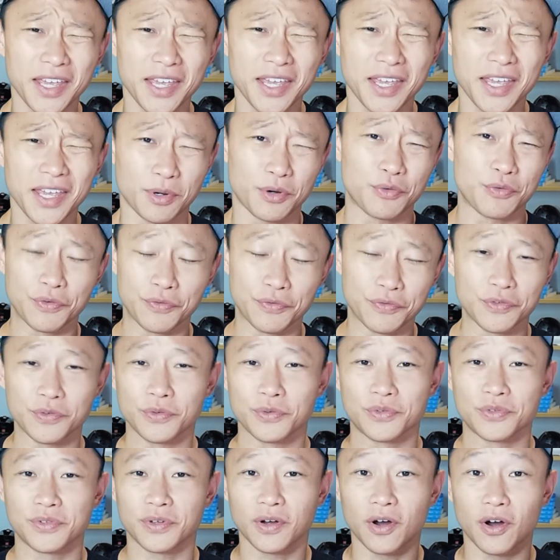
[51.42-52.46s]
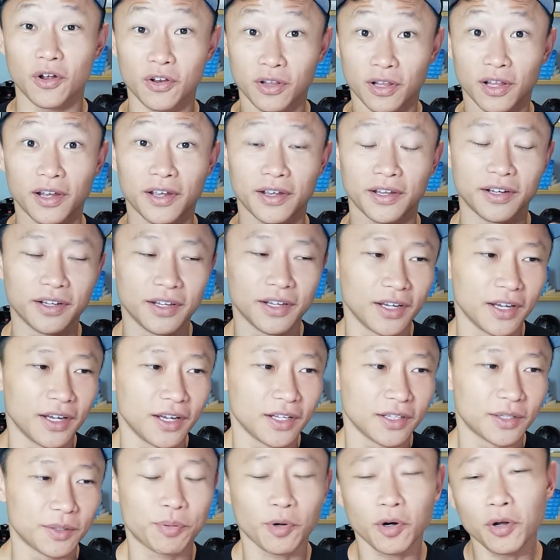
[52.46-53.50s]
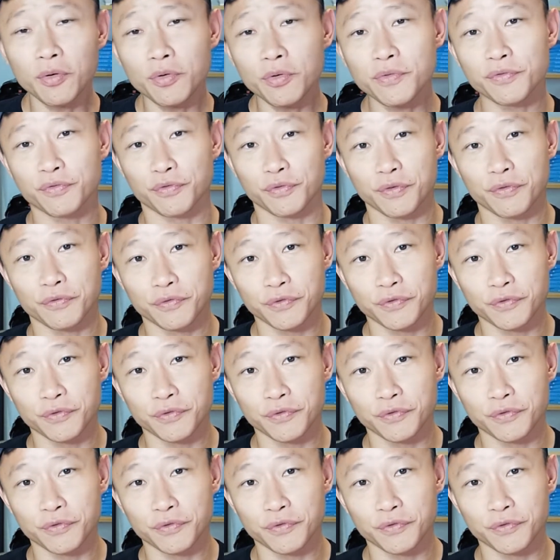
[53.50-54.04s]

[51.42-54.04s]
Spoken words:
hate about reviews online. The problem with